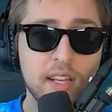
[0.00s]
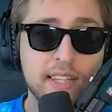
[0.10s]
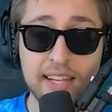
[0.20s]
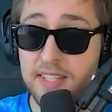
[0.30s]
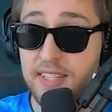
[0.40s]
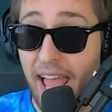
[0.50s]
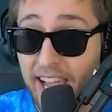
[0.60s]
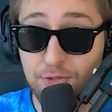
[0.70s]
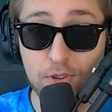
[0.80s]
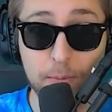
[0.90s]
That's
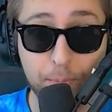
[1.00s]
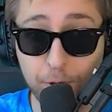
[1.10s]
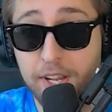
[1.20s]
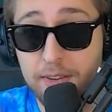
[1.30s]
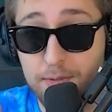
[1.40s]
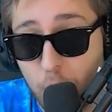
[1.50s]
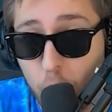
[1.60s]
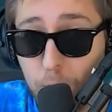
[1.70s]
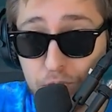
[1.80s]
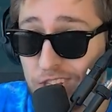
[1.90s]
actually a pretty
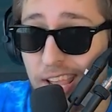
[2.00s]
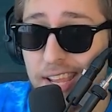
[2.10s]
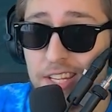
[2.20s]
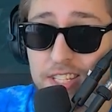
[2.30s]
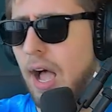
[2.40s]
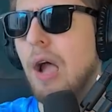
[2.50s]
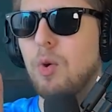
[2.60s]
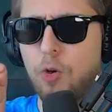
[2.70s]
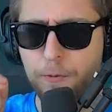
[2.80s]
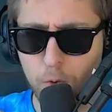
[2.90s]
dope change. I
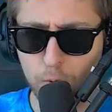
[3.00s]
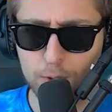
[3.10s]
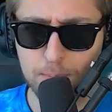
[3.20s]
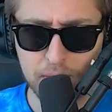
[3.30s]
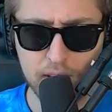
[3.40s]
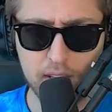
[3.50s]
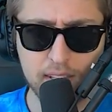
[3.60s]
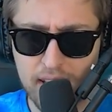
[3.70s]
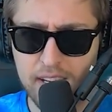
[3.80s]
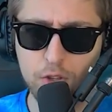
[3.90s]
will of course be
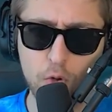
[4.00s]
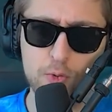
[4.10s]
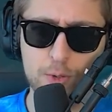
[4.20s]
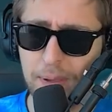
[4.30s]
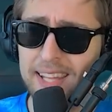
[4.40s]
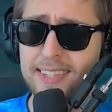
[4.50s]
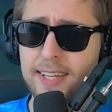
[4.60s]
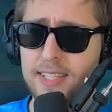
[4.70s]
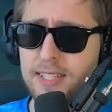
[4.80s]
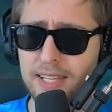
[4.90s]
getting those
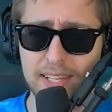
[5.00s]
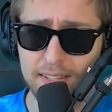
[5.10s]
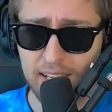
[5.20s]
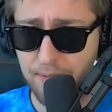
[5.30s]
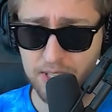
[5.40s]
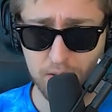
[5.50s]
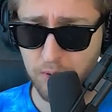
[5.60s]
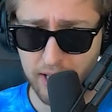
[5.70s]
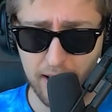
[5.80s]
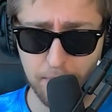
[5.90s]
pentas in every single
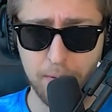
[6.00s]
game